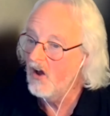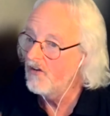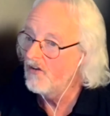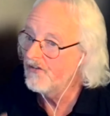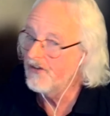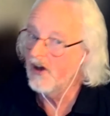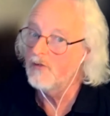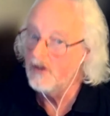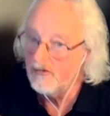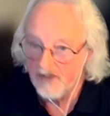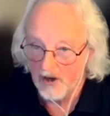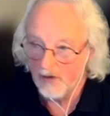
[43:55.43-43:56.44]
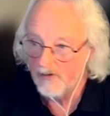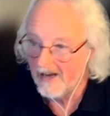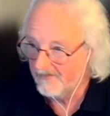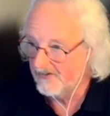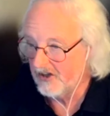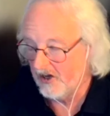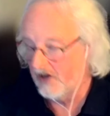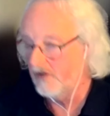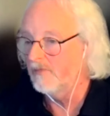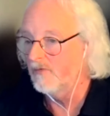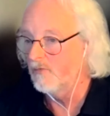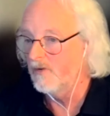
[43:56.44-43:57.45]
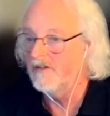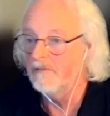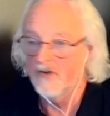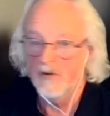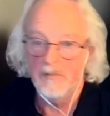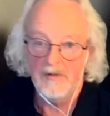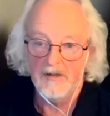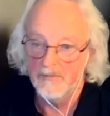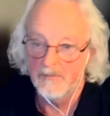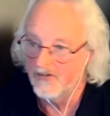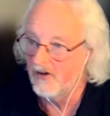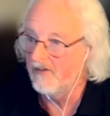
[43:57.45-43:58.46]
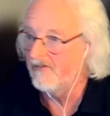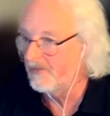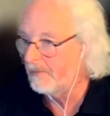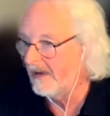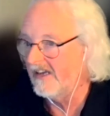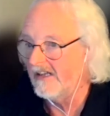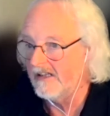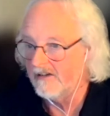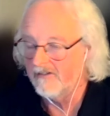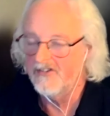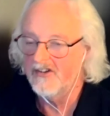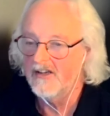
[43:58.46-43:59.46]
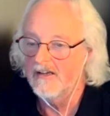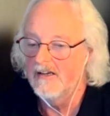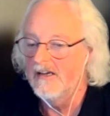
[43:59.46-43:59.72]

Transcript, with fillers: So you don't have to cope with the problems of specularity.